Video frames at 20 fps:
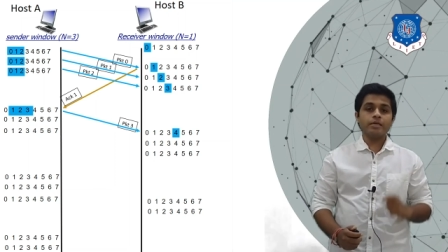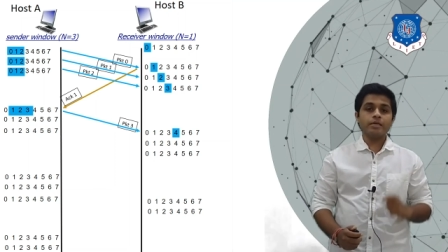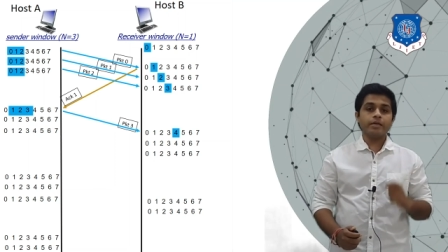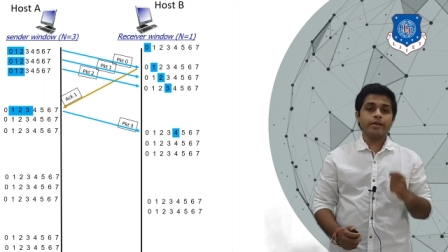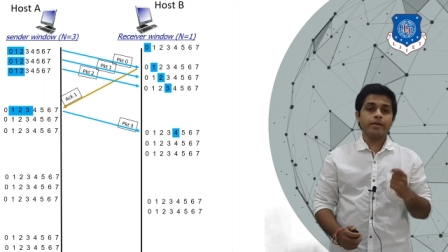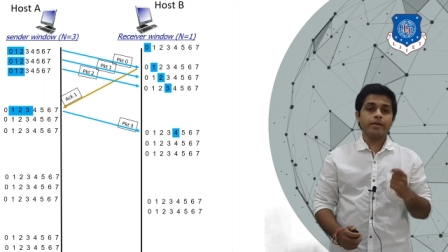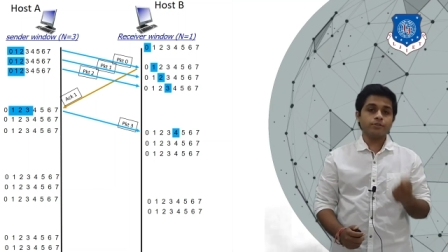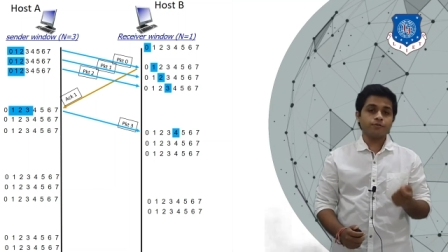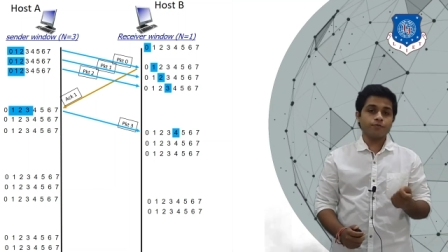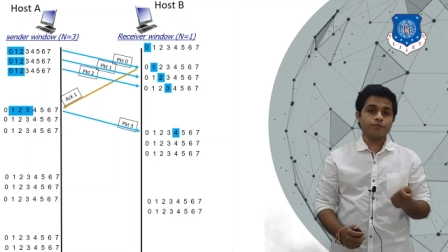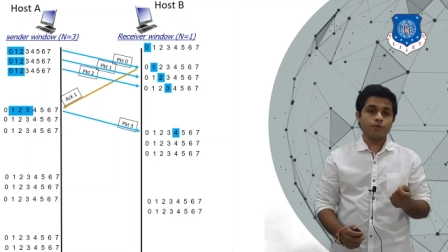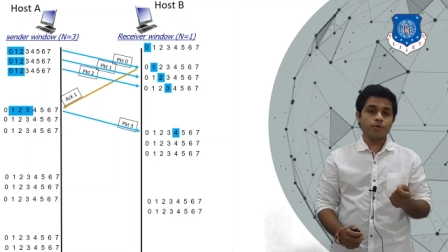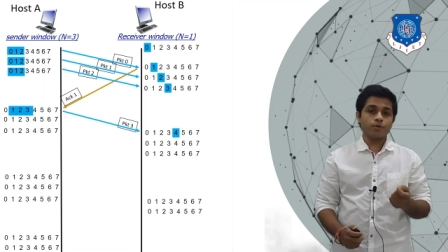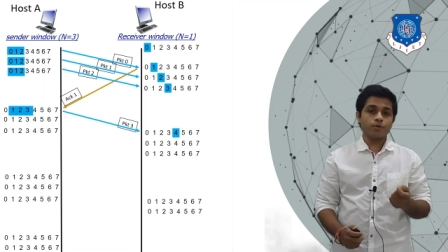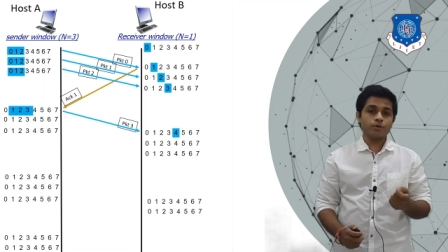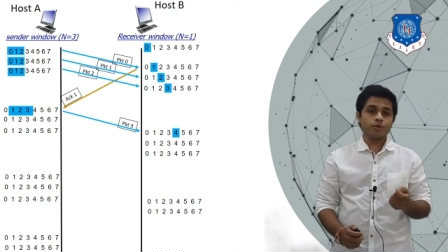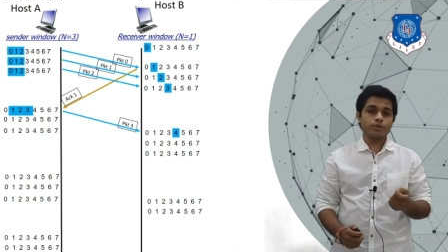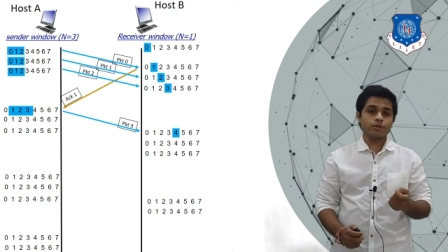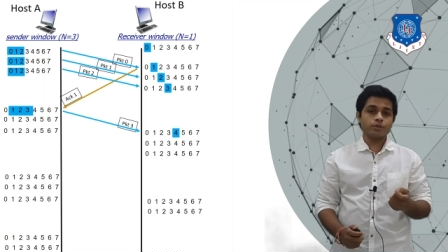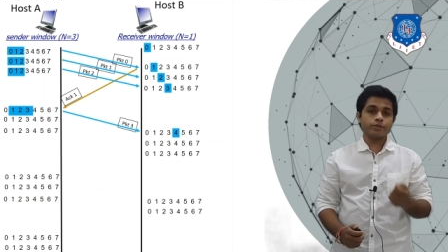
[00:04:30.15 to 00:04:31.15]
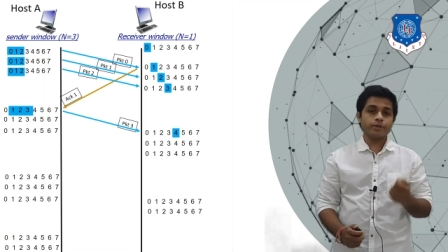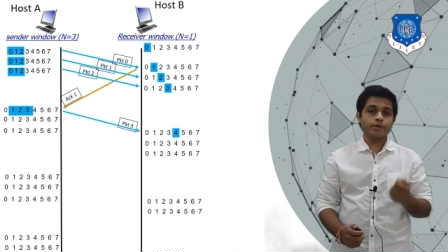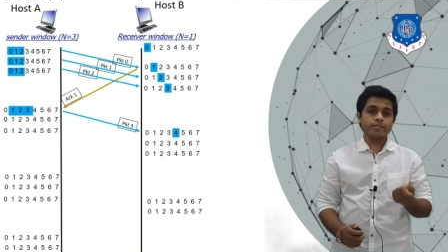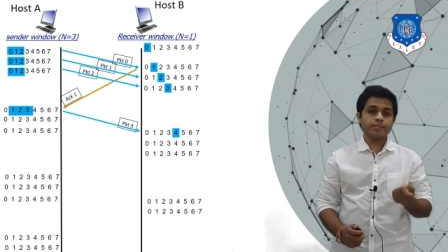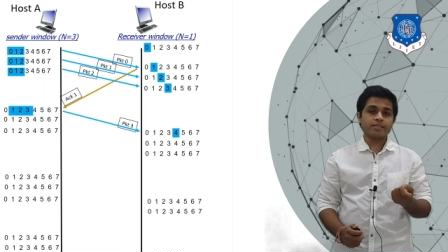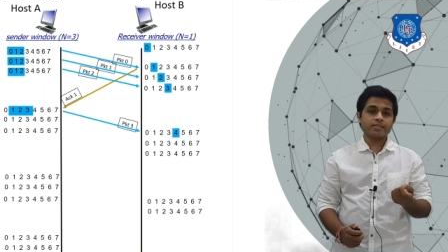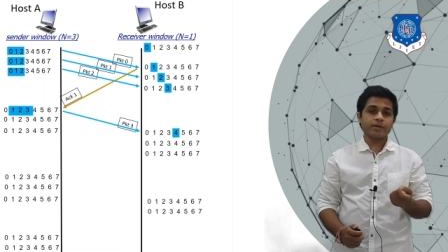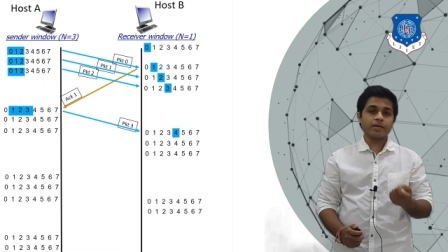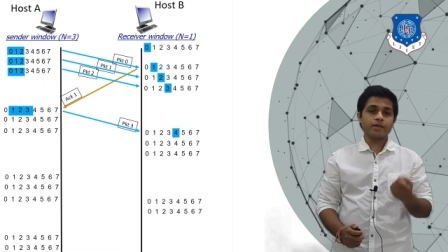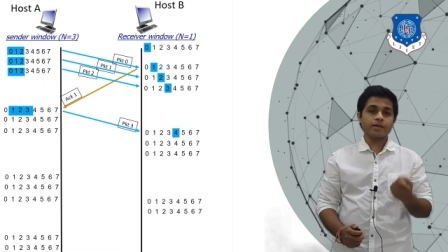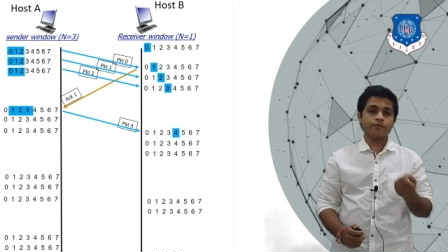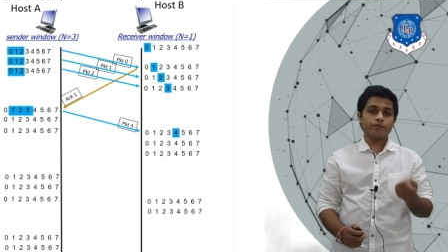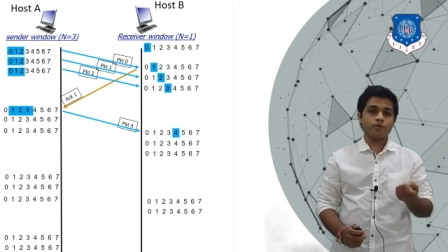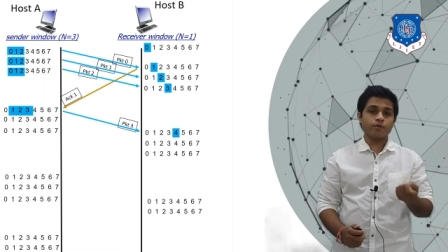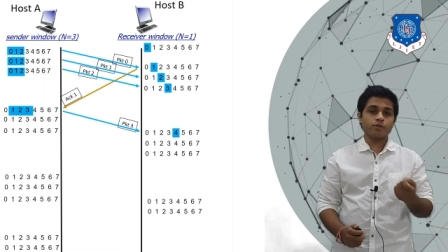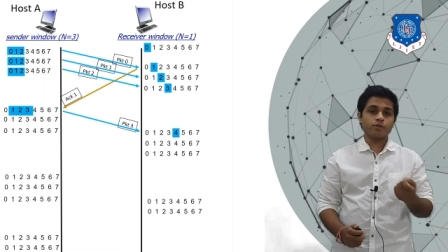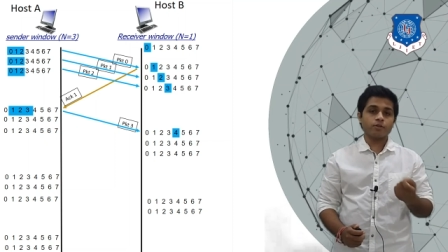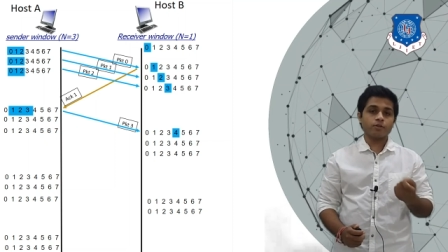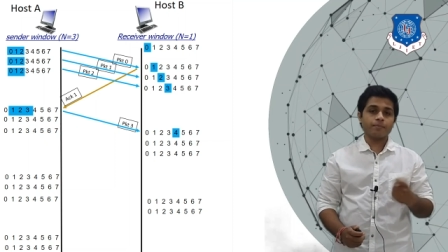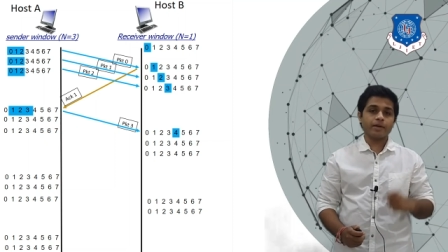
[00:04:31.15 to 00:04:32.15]
it is 4 so it is expecting
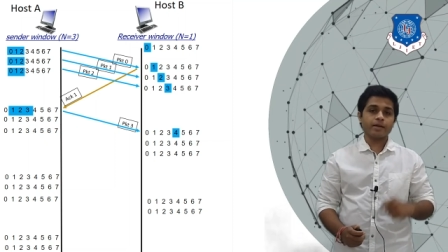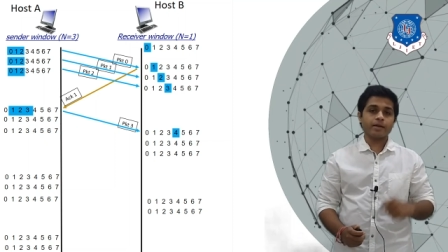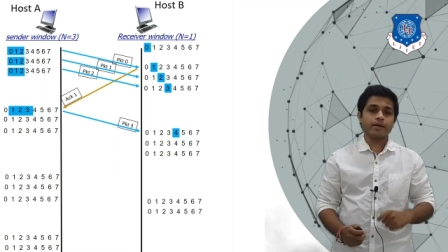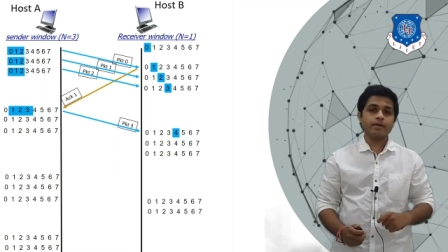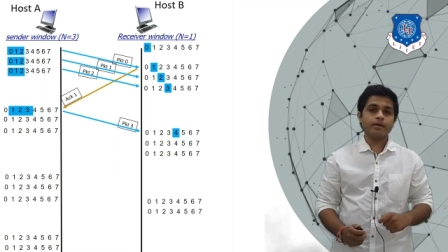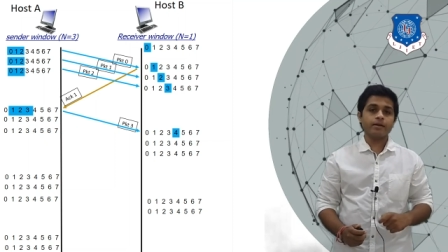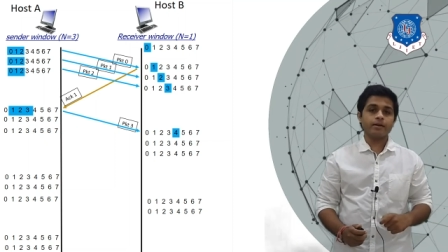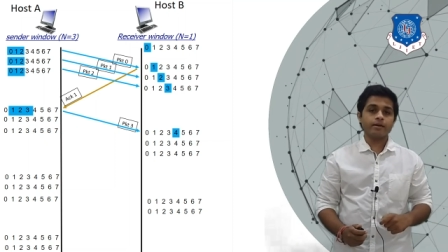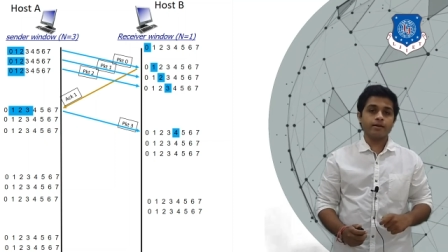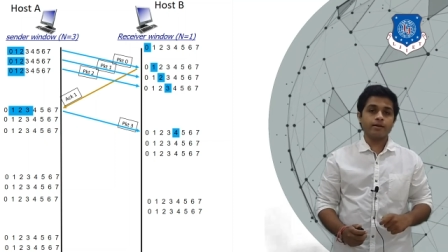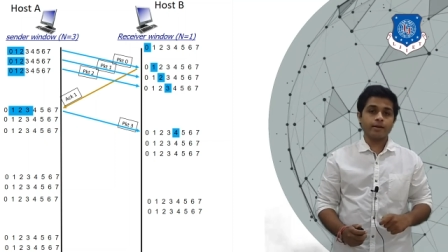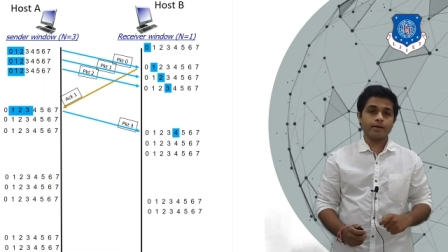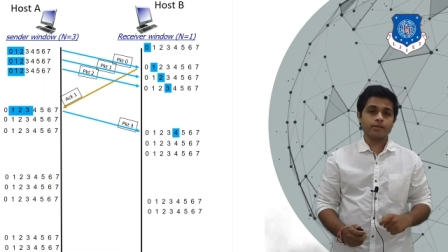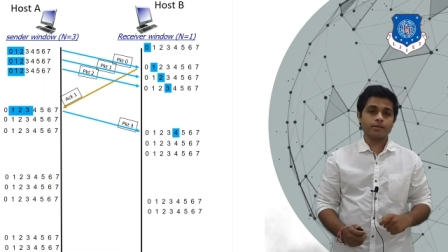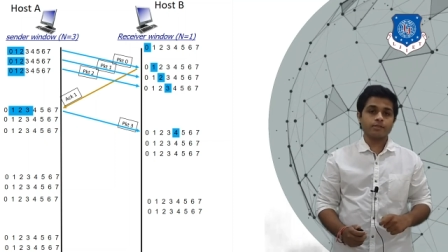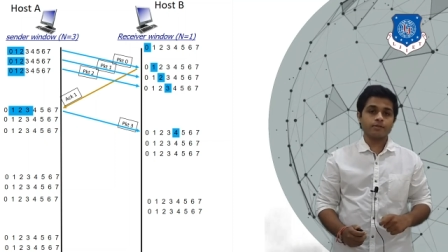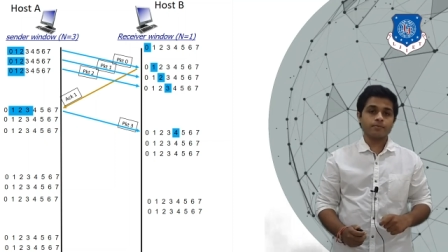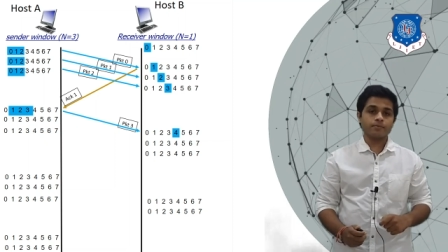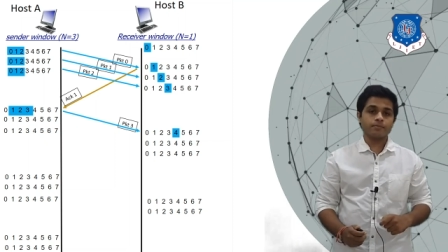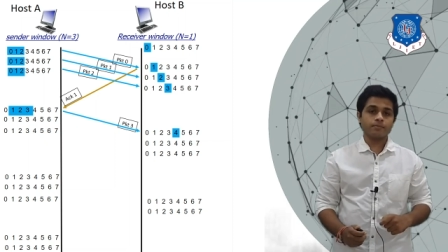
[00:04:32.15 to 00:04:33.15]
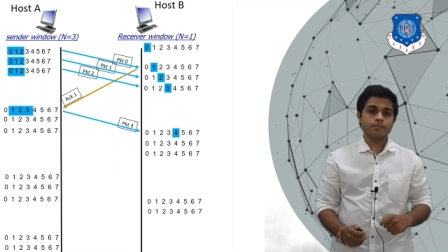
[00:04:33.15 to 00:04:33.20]
fourth packet next